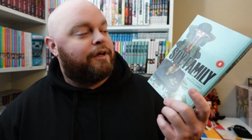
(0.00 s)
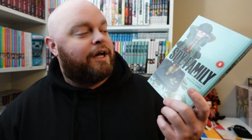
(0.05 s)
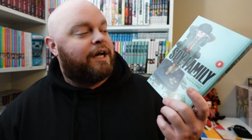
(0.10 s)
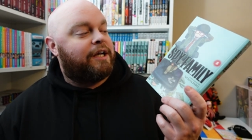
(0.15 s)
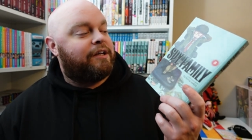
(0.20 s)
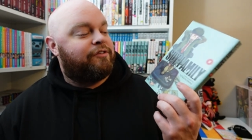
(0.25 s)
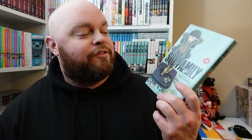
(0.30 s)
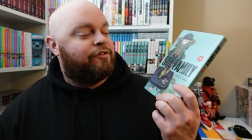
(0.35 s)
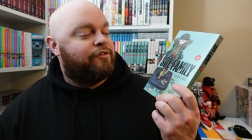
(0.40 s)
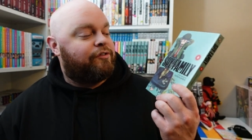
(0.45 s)
I
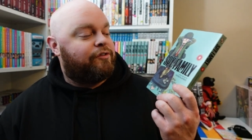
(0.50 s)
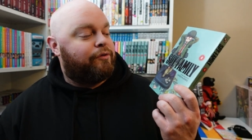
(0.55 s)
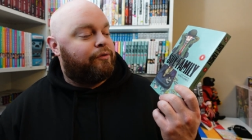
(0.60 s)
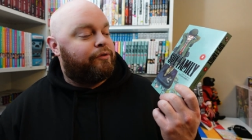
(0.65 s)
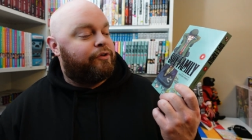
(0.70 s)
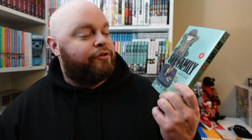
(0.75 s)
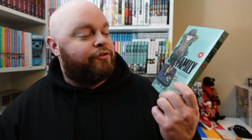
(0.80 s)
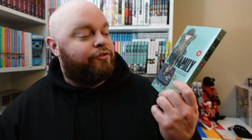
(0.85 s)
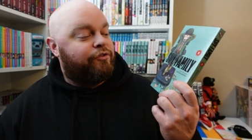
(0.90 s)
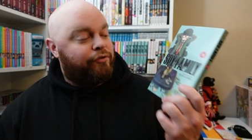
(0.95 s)
just don't
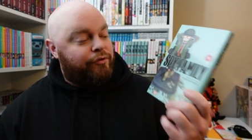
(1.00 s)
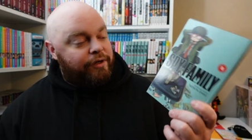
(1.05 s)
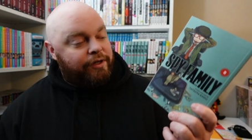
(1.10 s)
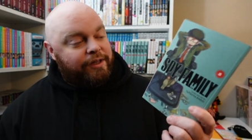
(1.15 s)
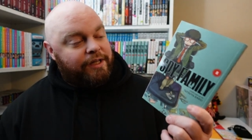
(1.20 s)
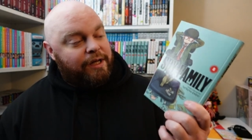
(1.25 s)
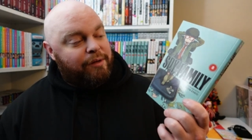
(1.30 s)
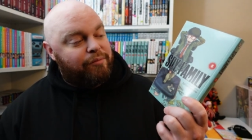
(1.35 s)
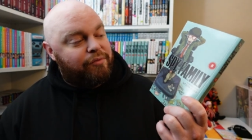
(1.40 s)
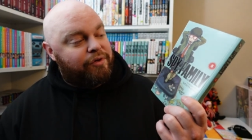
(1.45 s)
enjoy it
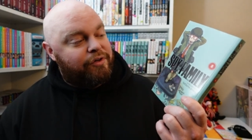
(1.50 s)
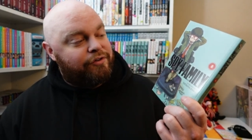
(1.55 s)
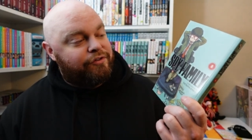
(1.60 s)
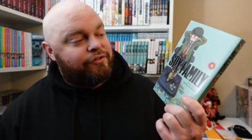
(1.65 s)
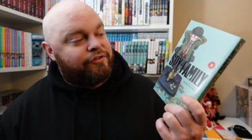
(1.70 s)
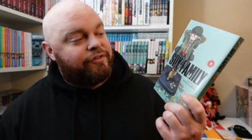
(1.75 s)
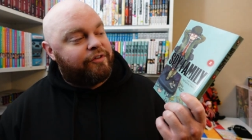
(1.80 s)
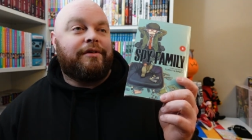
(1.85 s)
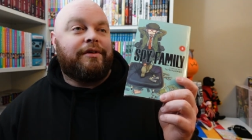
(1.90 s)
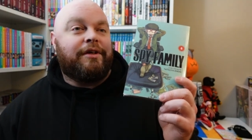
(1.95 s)
that
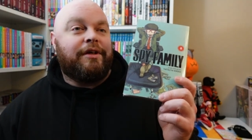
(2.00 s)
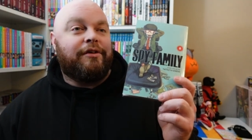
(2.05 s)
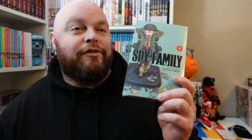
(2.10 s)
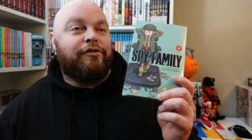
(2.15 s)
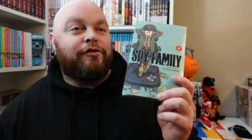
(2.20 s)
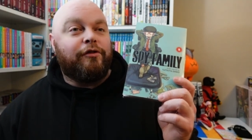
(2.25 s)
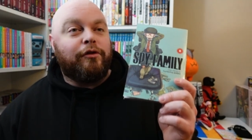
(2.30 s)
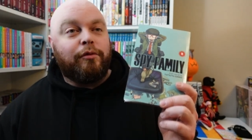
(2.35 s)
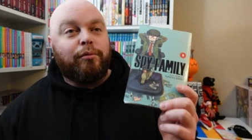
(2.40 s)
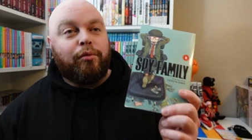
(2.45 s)
much. Get
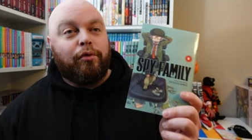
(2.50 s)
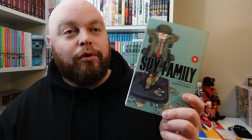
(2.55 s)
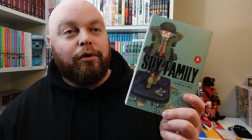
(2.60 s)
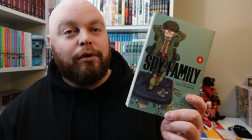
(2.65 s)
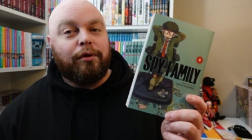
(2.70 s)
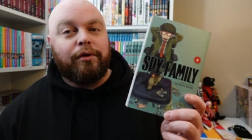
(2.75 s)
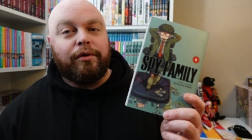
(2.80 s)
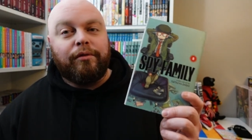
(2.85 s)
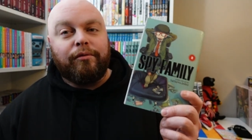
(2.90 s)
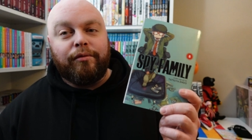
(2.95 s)
so
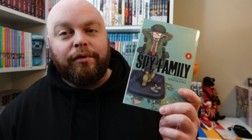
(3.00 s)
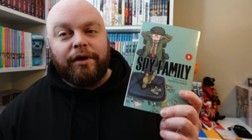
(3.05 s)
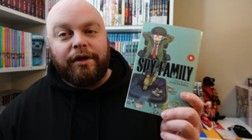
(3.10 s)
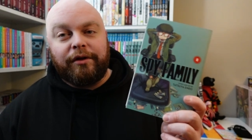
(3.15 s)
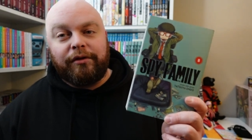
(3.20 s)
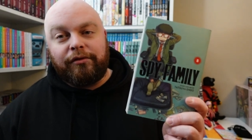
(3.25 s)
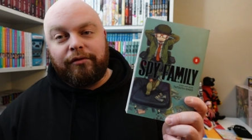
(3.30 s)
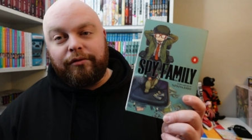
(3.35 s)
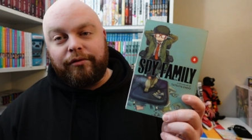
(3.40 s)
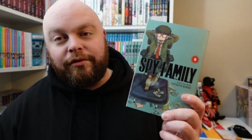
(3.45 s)
bored
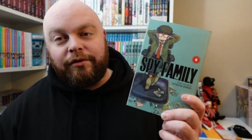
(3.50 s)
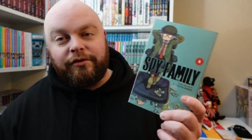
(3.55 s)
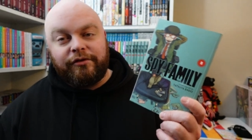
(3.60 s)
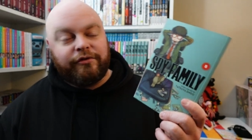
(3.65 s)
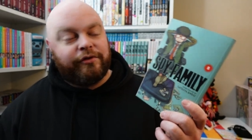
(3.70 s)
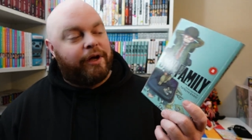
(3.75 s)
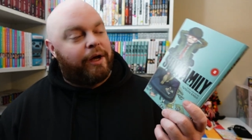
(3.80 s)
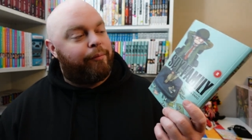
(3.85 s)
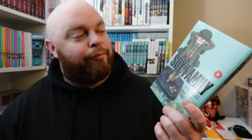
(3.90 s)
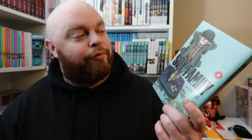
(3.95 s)
reading through these
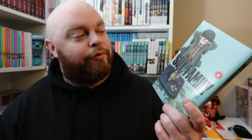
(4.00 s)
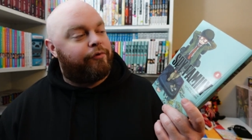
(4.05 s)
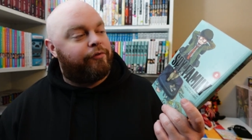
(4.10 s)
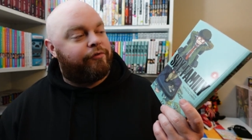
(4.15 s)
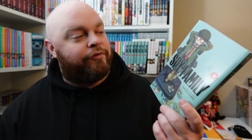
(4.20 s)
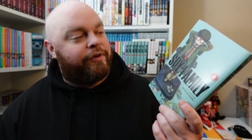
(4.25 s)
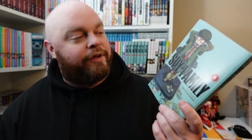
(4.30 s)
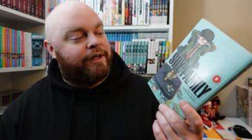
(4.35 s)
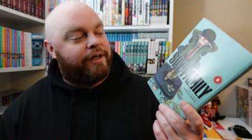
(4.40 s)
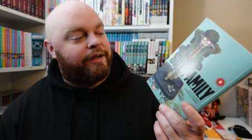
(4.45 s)
chapters
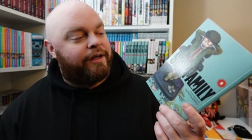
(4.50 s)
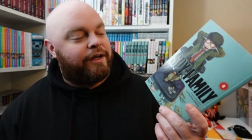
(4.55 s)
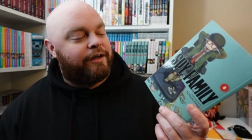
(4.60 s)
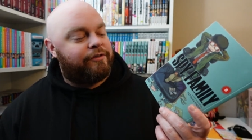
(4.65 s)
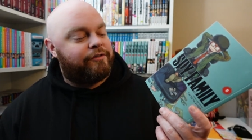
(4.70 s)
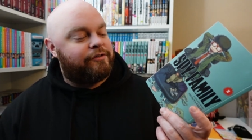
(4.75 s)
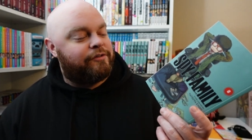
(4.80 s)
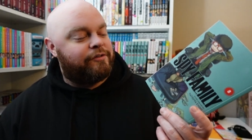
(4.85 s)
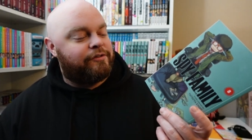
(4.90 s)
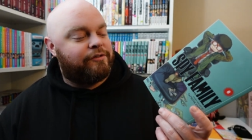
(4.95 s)
that I
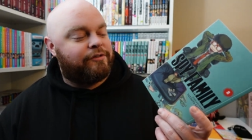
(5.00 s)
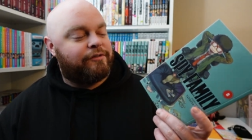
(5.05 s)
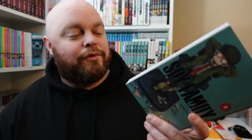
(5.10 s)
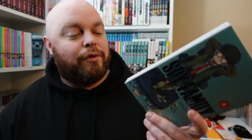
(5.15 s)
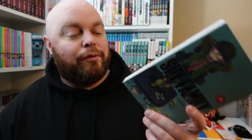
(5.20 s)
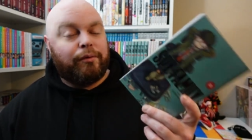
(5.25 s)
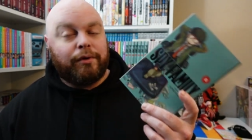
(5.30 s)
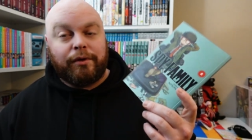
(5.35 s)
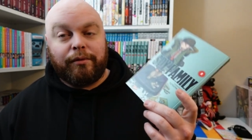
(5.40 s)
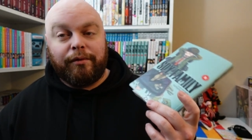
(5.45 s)
just
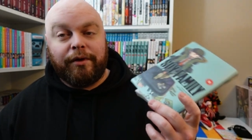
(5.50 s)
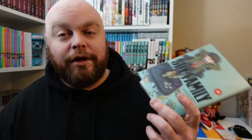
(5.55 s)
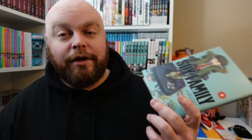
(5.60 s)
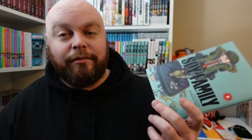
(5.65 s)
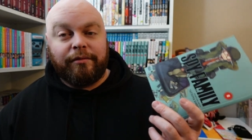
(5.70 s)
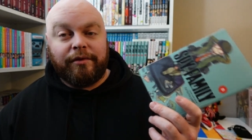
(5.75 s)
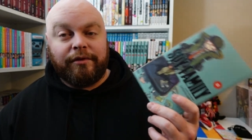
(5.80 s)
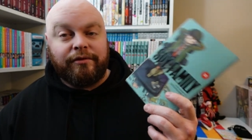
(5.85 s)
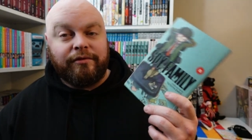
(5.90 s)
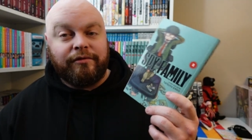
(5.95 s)
don't want to read
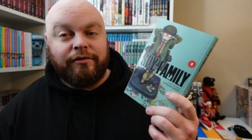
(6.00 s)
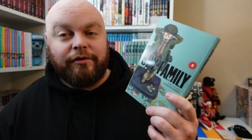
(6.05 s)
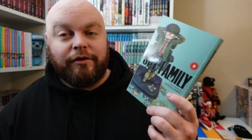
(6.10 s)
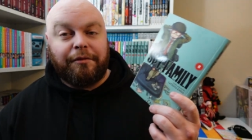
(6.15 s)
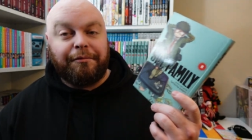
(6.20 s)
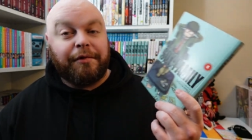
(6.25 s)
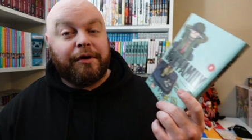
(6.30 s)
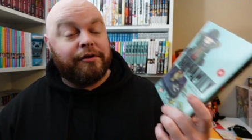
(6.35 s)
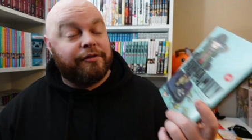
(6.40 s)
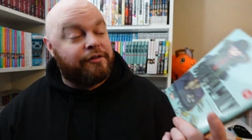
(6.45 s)
them. So
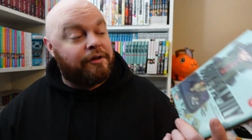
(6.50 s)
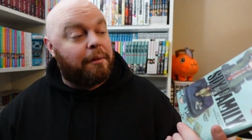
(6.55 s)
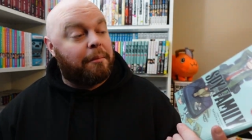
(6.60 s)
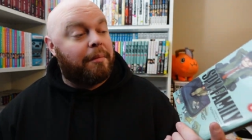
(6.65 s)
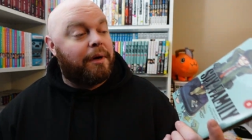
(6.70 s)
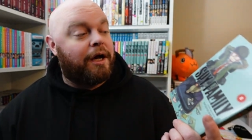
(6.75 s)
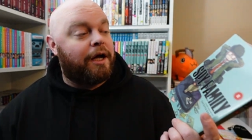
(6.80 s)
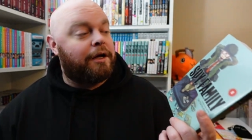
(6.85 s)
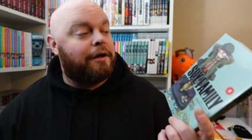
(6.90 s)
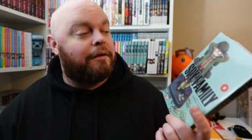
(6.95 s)
I'm going to stop
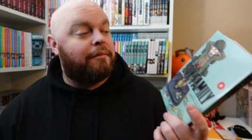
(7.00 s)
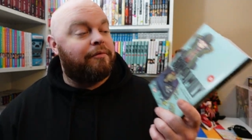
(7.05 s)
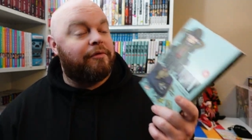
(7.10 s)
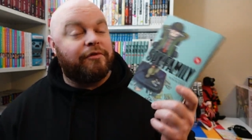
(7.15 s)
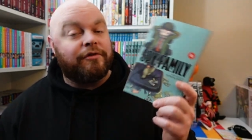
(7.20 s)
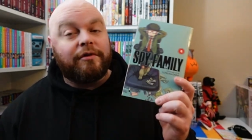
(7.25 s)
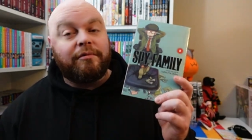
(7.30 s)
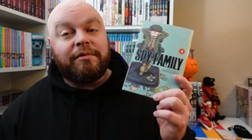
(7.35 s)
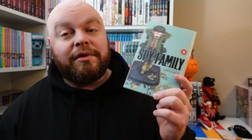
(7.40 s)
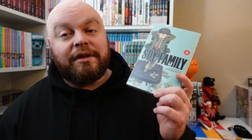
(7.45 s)
buying them. This
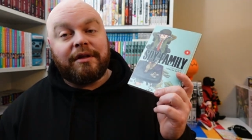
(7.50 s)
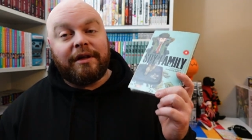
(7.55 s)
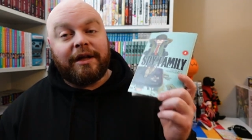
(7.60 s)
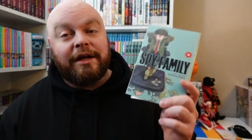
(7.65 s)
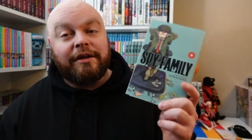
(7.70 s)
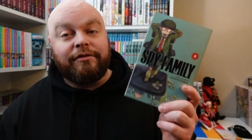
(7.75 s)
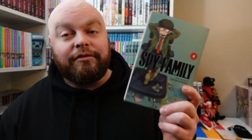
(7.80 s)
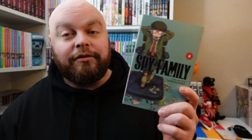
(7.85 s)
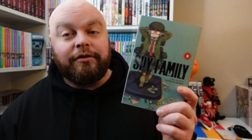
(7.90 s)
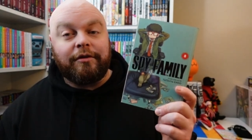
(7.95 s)
is going to be the
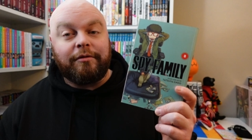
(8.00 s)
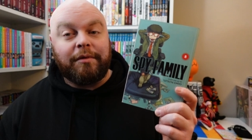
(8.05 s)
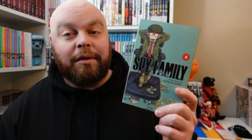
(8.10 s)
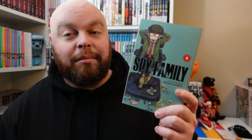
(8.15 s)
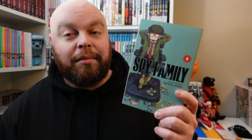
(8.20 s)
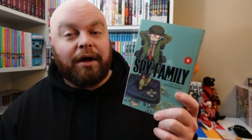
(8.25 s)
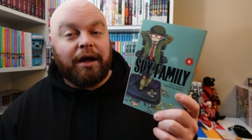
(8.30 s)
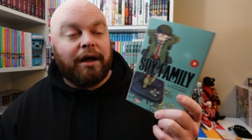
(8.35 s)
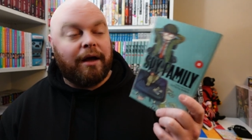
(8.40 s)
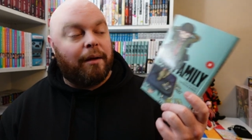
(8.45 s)
last volume I
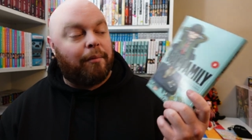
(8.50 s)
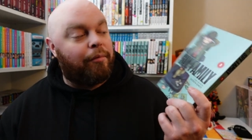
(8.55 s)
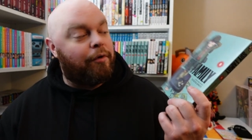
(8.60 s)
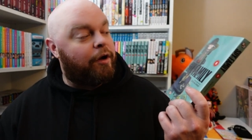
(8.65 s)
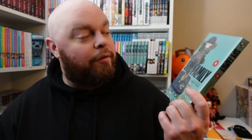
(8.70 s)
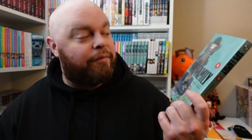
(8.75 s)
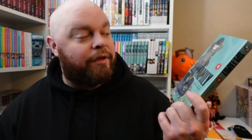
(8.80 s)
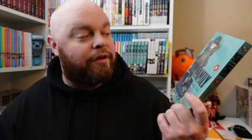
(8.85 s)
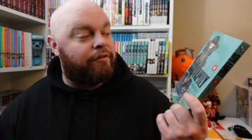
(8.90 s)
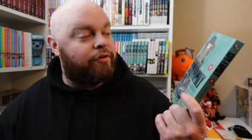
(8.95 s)
buy. I'm
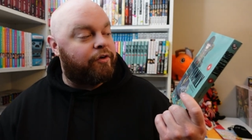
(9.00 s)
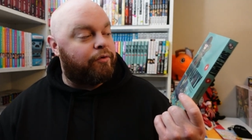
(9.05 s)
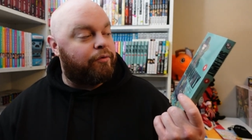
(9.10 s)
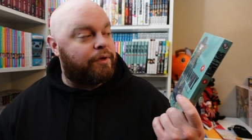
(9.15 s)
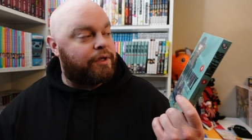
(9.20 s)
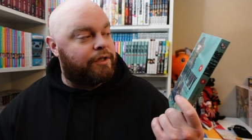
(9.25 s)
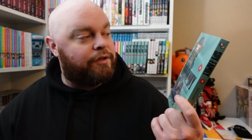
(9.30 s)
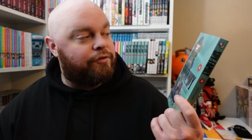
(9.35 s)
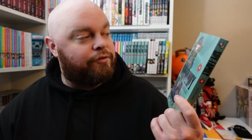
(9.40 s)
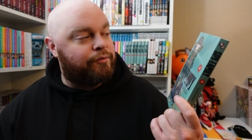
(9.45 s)
probably not even going to
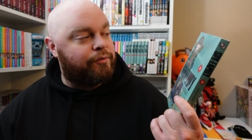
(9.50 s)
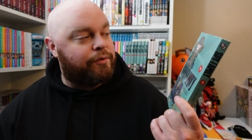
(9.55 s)
read this